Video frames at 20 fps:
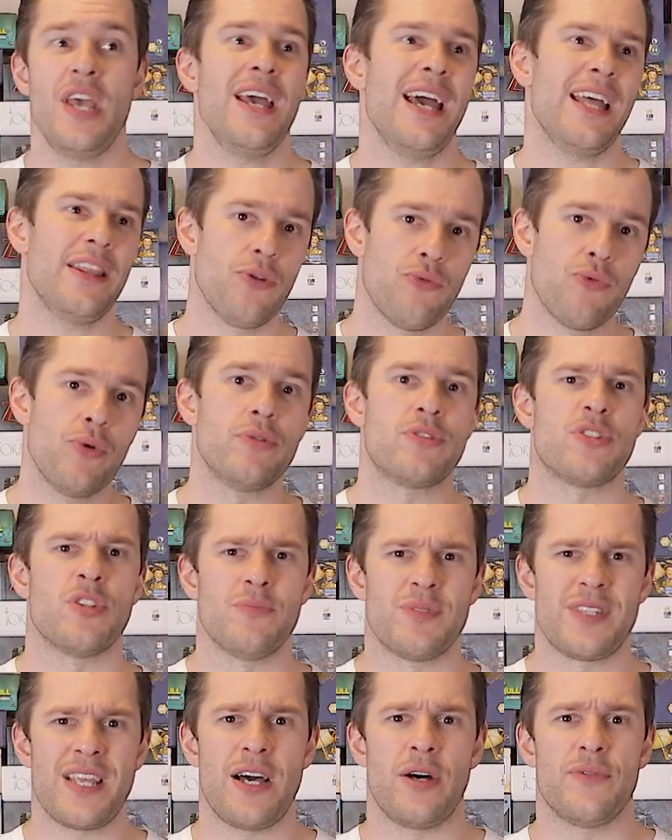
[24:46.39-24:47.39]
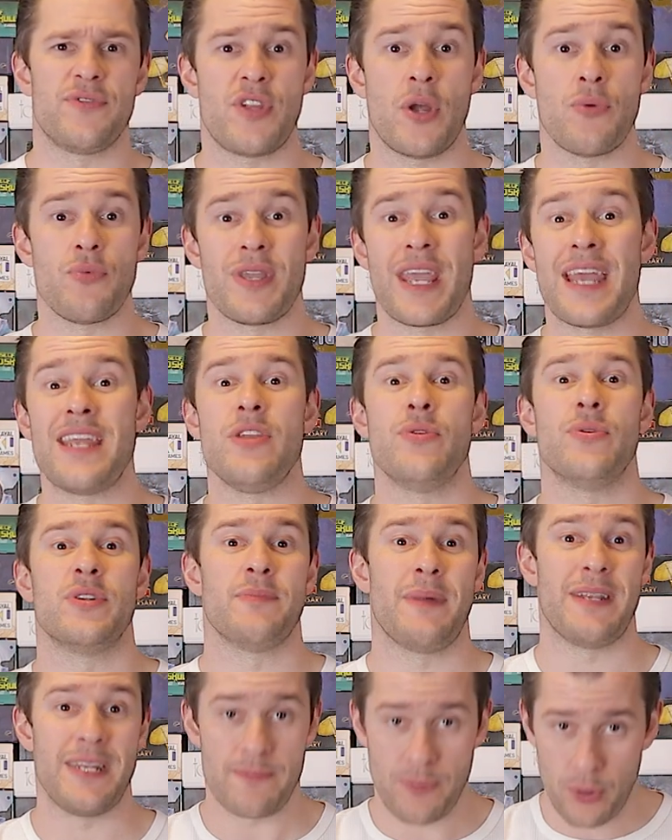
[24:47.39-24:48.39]
And the routes themselves don't get you as
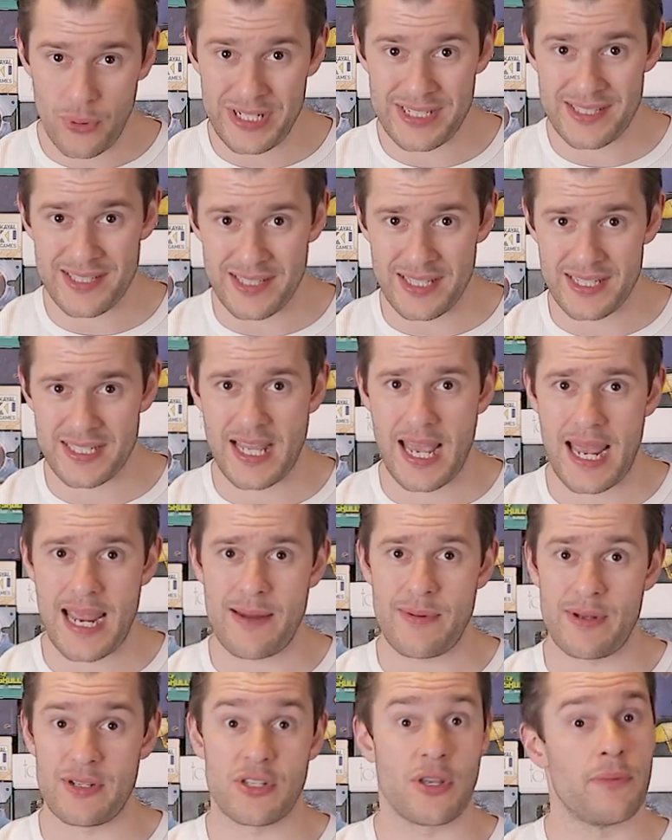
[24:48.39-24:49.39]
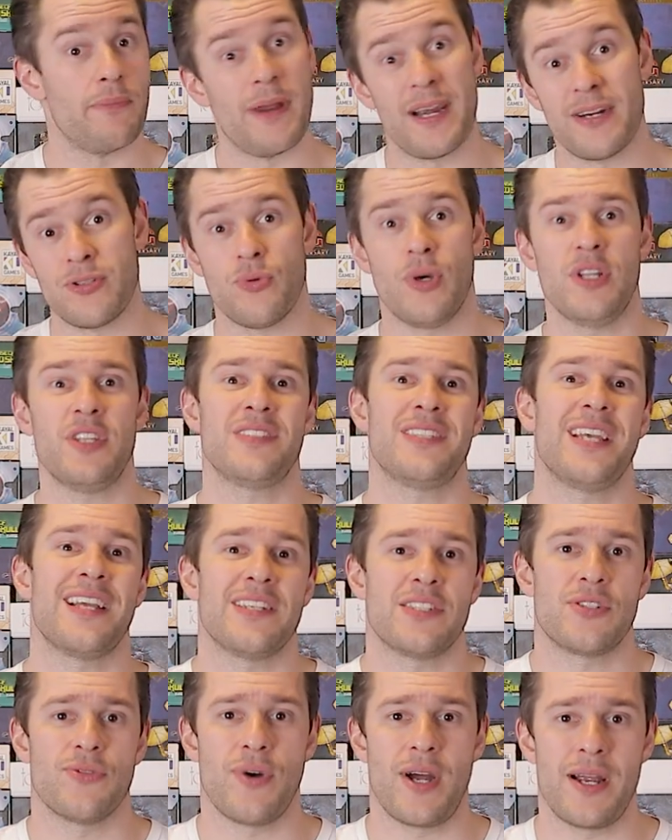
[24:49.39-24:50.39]
many points in this game as compared to other
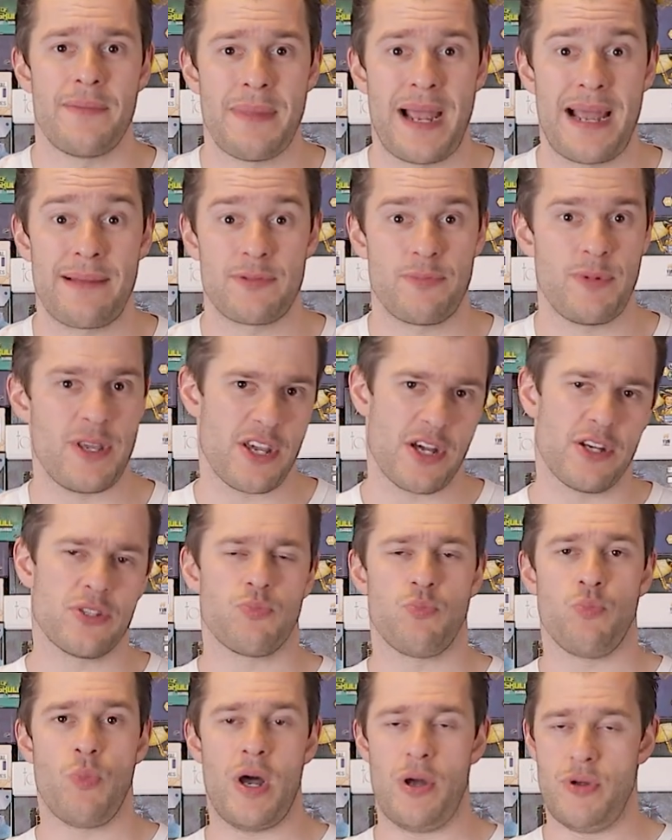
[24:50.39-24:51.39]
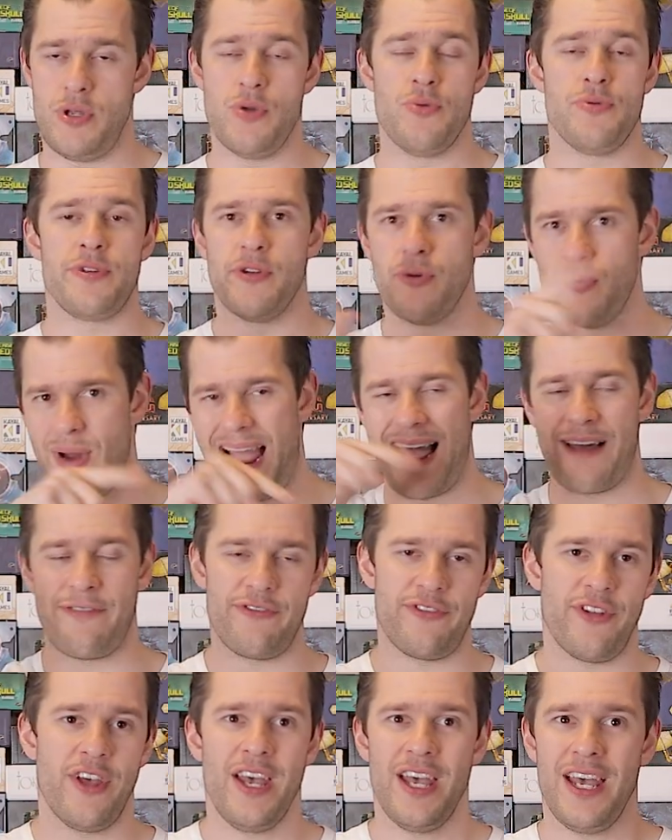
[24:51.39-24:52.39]
Ticket to Ride maps because, well, you do
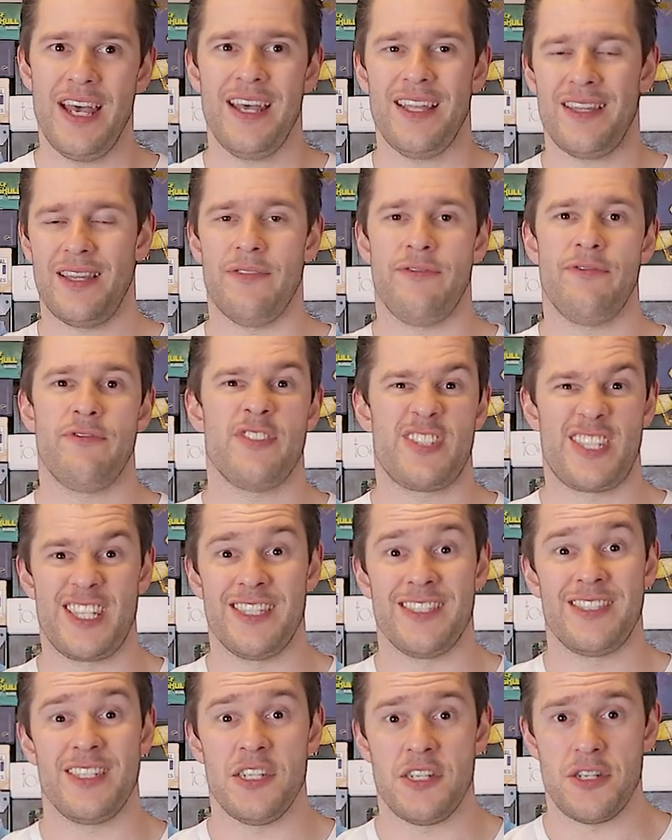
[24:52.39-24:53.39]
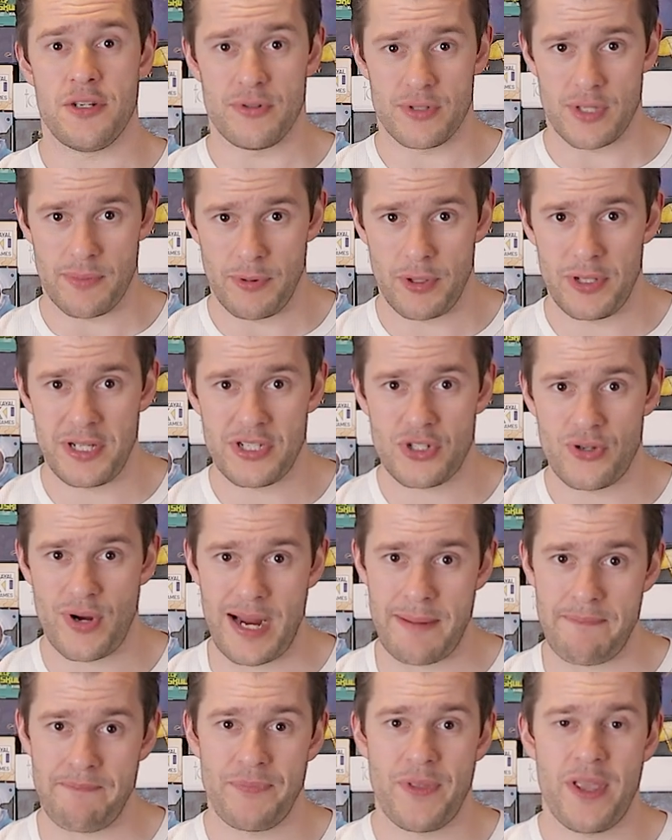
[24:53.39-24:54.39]
have the facility to use the bullet train.